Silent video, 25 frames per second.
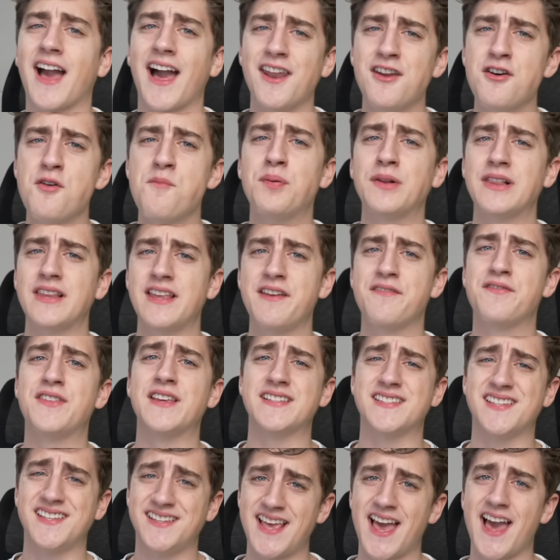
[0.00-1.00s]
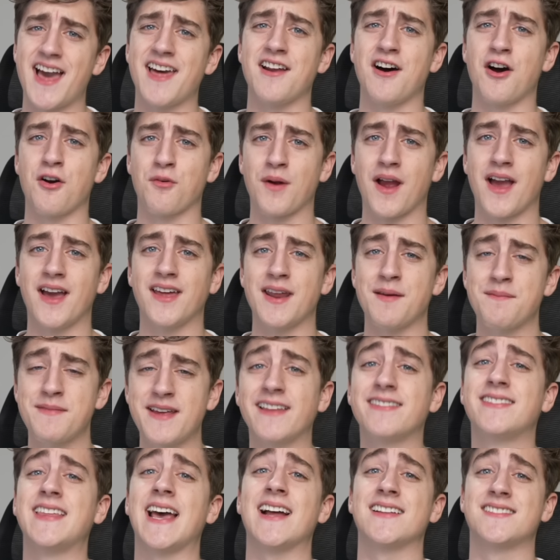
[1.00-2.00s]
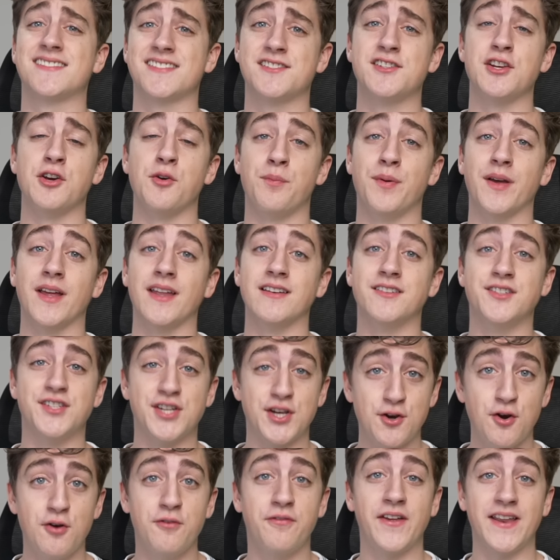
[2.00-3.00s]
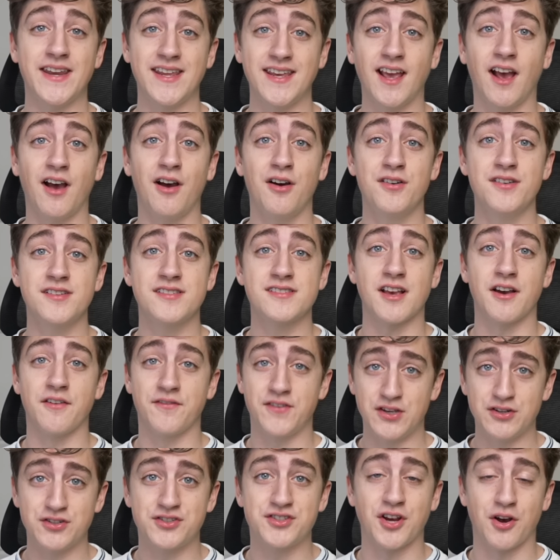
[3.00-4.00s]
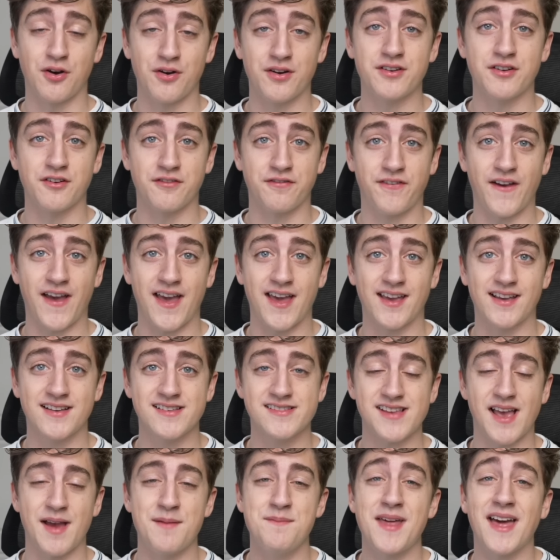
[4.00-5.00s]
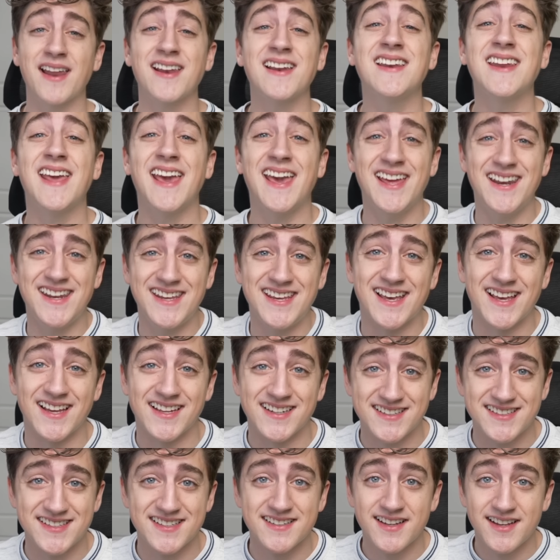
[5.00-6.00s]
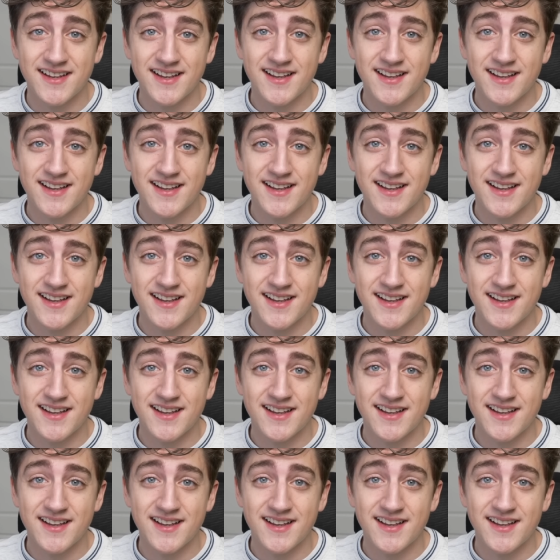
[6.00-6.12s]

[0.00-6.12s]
I don't believe this yet, all right? I'm not that stupid. Two videos of you showing your fangs? I'm not an idiot.